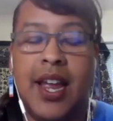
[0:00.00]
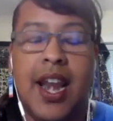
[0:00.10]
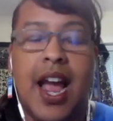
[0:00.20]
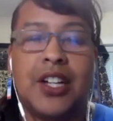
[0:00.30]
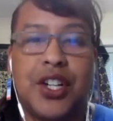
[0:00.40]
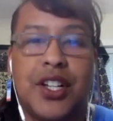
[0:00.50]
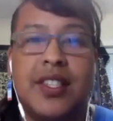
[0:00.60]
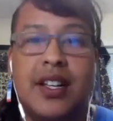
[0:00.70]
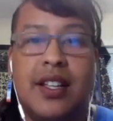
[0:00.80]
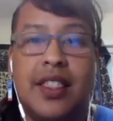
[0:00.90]
Not just
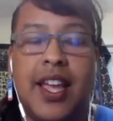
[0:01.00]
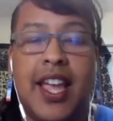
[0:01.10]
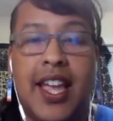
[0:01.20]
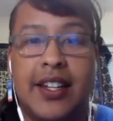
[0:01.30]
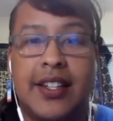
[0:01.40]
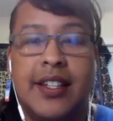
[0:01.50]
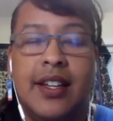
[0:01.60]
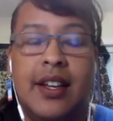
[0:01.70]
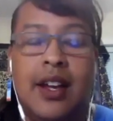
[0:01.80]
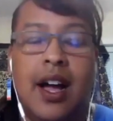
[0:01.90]
the hit,
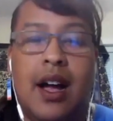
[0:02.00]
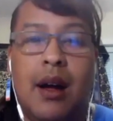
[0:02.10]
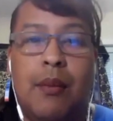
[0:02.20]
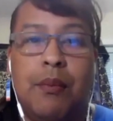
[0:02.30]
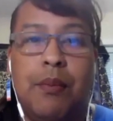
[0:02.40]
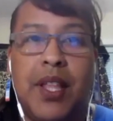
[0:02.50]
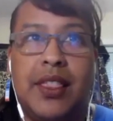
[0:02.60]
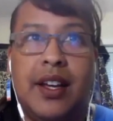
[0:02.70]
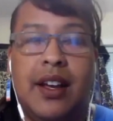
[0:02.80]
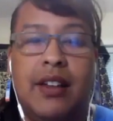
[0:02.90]

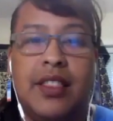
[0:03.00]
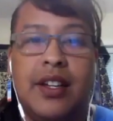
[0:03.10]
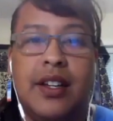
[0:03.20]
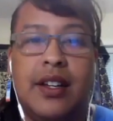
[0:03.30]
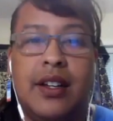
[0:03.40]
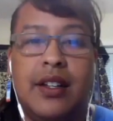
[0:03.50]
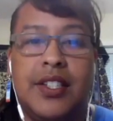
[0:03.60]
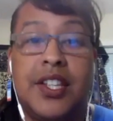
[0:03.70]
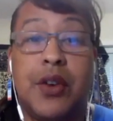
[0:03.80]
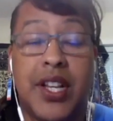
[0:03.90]
but the
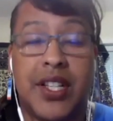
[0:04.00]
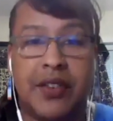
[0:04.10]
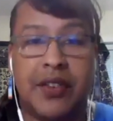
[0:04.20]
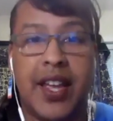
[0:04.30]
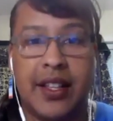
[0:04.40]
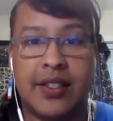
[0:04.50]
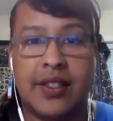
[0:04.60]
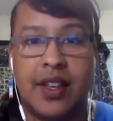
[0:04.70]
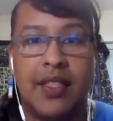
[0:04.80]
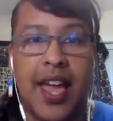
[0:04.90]
series of
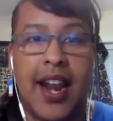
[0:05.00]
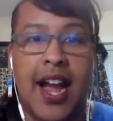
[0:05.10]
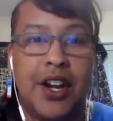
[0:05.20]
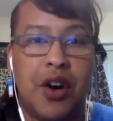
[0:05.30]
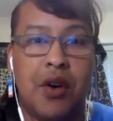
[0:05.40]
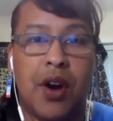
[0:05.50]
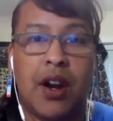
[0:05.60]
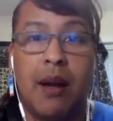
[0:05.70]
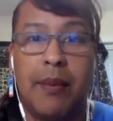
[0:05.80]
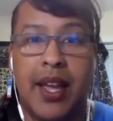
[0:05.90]
hits that I know are
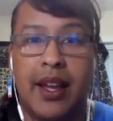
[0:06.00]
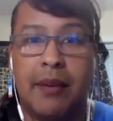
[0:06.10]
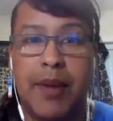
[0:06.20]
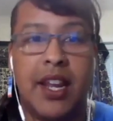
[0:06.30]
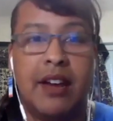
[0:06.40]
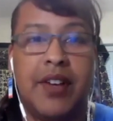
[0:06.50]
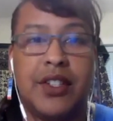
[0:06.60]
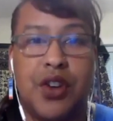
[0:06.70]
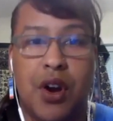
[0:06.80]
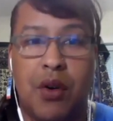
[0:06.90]
coming, many of
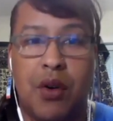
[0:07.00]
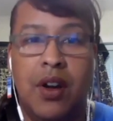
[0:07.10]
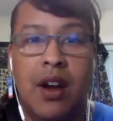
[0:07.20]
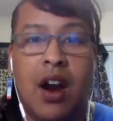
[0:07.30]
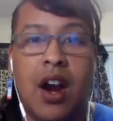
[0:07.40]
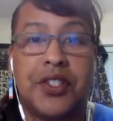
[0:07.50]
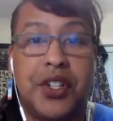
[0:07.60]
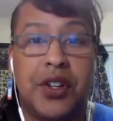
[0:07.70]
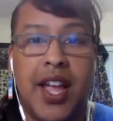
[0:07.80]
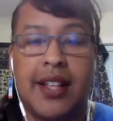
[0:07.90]
us know are
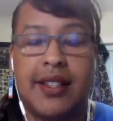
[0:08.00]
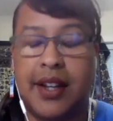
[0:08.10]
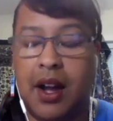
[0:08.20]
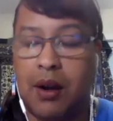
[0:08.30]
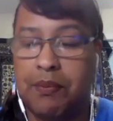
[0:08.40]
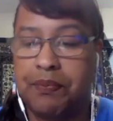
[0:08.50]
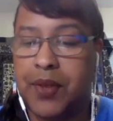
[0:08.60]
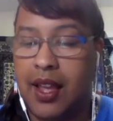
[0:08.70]
still yet to come.